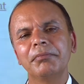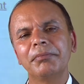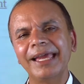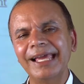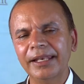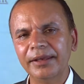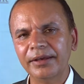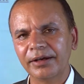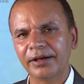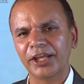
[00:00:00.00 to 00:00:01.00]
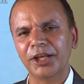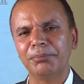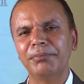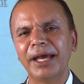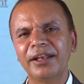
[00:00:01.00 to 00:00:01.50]
failure
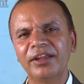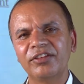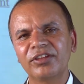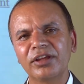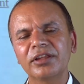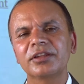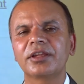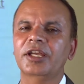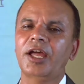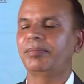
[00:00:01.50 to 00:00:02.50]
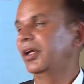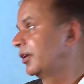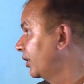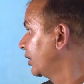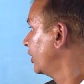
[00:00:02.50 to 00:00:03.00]
in managing the
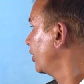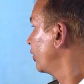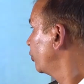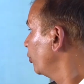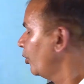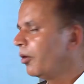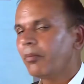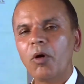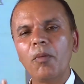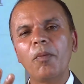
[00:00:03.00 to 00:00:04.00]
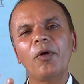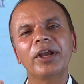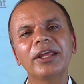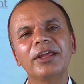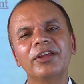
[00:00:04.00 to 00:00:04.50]
capital. So
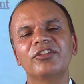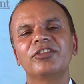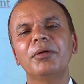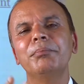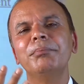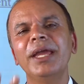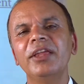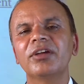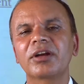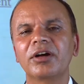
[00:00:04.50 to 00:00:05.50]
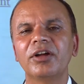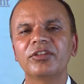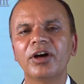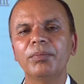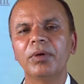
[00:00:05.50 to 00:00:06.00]
poverty is the major
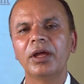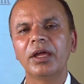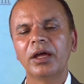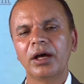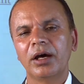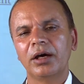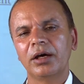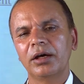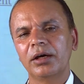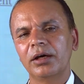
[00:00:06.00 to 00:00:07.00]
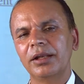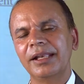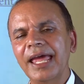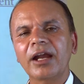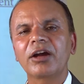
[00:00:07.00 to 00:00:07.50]
cause of
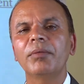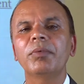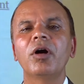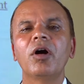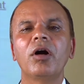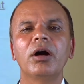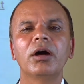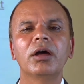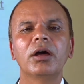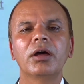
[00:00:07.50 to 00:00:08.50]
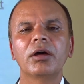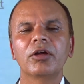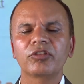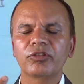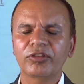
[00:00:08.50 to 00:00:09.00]
lack of
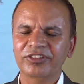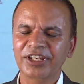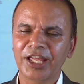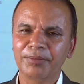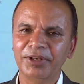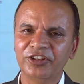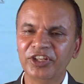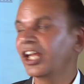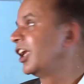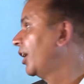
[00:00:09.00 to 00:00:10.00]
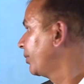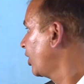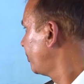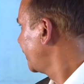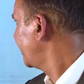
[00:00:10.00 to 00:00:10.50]
sustainability in
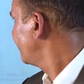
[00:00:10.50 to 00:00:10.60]
development.